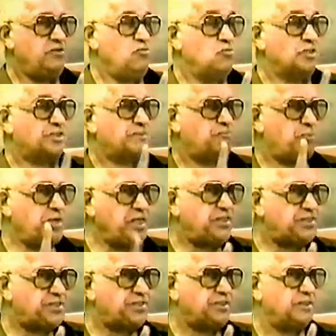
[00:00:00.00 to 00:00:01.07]
who was a
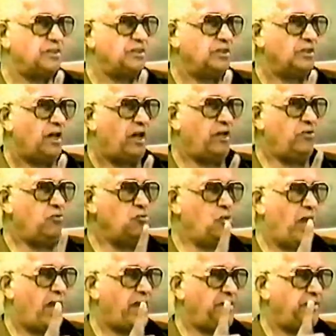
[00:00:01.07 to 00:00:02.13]
priest and who
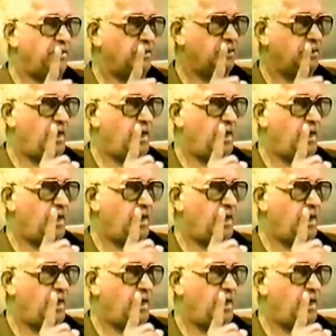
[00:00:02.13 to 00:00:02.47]
had